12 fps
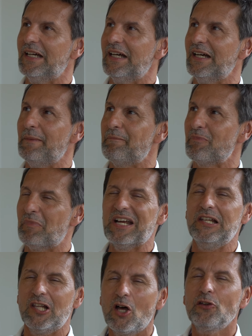My
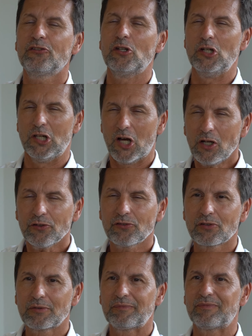last, and
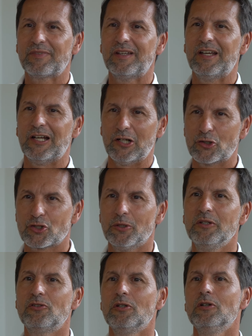I'll show
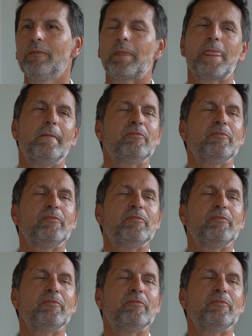it to you.